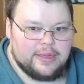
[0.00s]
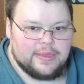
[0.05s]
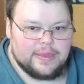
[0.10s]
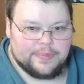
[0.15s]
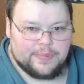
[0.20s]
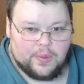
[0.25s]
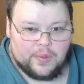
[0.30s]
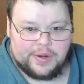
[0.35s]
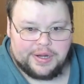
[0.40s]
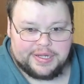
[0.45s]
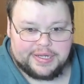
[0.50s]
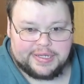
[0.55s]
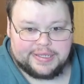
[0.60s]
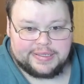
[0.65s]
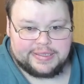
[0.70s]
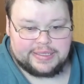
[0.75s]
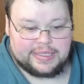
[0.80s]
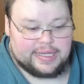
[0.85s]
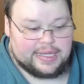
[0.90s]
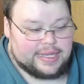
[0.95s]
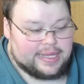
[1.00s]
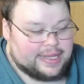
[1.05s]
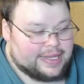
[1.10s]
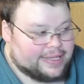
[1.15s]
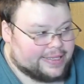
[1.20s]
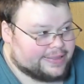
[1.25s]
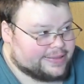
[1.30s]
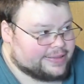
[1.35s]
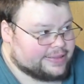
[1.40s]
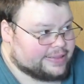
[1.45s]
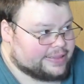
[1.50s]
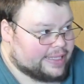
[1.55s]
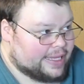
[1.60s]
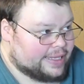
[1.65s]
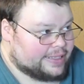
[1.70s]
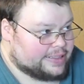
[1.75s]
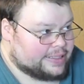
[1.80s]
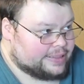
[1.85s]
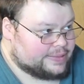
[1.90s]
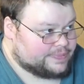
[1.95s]
the point is, is
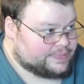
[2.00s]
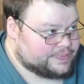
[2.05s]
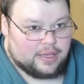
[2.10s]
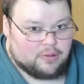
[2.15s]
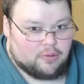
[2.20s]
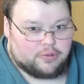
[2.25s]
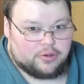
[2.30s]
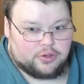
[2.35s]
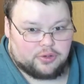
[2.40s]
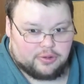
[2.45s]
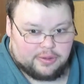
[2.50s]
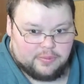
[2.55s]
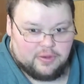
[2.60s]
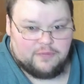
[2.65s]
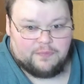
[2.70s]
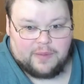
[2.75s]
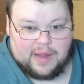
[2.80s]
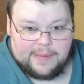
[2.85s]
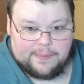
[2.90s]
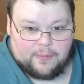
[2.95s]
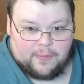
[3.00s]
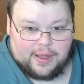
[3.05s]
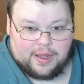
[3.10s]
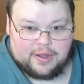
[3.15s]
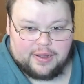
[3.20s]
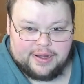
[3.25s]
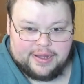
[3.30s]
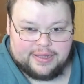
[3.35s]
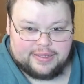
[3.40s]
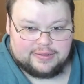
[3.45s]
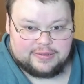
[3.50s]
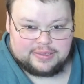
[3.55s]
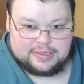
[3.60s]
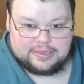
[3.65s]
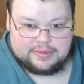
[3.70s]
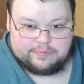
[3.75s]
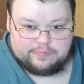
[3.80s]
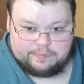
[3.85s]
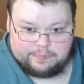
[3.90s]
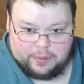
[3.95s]
that in order to remove pipewire,
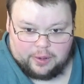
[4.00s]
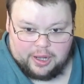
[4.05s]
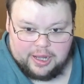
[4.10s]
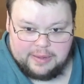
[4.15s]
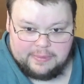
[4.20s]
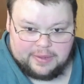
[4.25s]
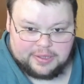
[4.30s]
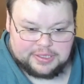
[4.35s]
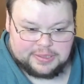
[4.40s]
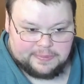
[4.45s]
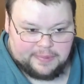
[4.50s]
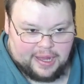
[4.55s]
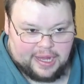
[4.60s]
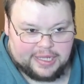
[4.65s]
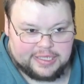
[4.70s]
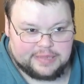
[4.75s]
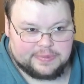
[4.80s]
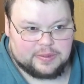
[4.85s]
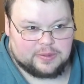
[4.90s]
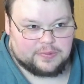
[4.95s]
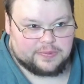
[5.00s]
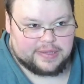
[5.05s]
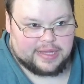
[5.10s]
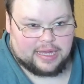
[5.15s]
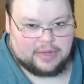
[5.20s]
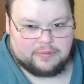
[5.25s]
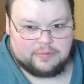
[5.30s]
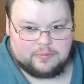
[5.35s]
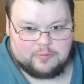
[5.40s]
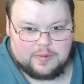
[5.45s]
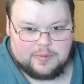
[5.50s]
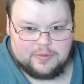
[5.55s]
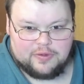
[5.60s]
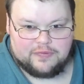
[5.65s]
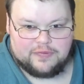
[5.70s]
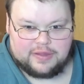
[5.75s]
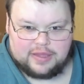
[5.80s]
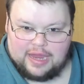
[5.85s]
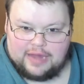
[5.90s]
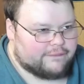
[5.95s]
it's pretty much impossible without
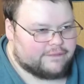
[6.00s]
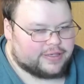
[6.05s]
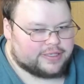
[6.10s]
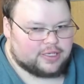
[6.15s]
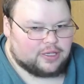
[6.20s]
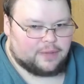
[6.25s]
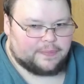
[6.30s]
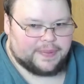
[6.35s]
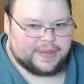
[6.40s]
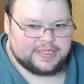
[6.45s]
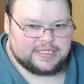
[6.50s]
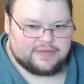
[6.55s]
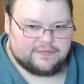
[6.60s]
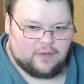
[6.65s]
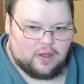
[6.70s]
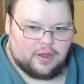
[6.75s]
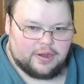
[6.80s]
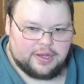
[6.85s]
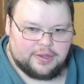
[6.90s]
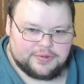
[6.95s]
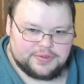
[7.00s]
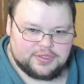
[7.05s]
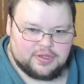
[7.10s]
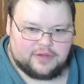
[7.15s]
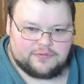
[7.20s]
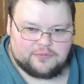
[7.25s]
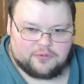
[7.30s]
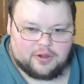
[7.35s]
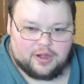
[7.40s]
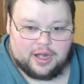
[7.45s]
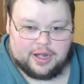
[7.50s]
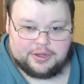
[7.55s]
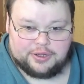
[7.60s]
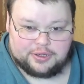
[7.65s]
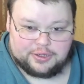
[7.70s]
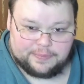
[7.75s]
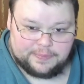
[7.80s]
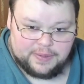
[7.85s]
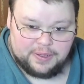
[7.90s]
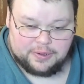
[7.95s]
removing every single piece of audio software on
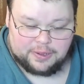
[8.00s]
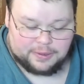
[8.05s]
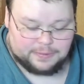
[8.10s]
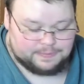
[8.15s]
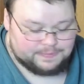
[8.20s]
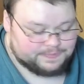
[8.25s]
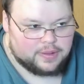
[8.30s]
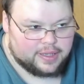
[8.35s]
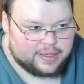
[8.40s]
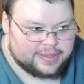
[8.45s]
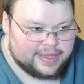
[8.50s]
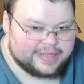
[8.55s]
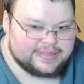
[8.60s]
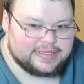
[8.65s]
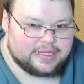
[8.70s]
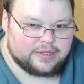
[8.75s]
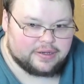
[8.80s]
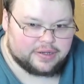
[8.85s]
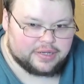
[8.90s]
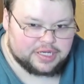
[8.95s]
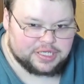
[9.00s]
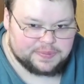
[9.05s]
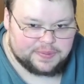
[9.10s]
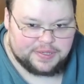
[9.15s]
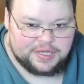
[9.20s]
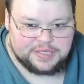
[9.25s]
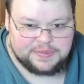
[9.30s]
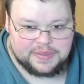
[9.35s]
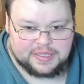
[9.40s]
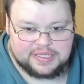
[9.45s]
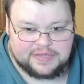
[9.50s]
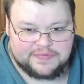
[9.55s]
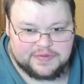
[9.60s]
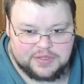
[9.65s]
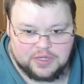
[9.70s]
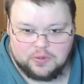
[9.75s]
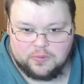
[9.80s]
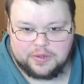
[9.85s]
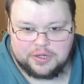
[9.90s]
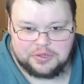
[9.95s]
your computer. And that's not a good experience because if
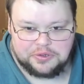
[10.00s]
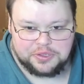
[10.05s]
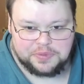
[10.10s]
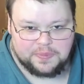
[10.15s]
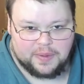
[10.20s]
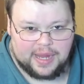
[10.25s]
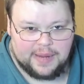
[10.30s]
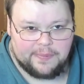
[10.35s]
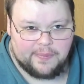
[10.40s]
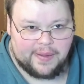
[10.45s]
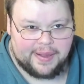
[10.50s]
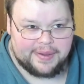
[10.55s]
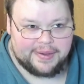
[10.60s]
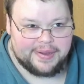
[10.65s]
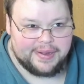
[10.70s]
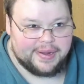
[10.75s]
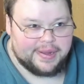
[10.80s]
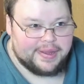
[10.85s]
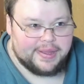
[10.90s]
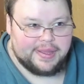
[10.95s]
you don't want to use pipewire,